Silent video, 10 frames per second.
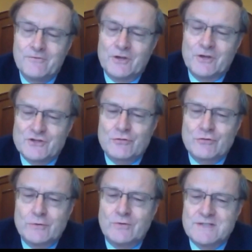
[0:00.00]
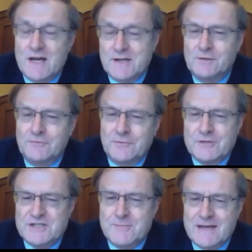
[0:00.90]
first wrote this article for
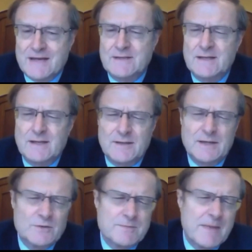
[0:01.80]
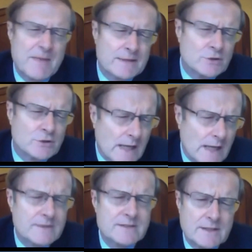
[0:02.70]
Risk Magazine, I think it was back in
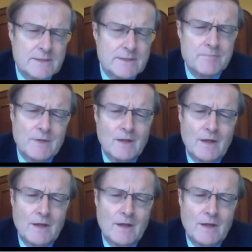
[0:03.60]
July this year,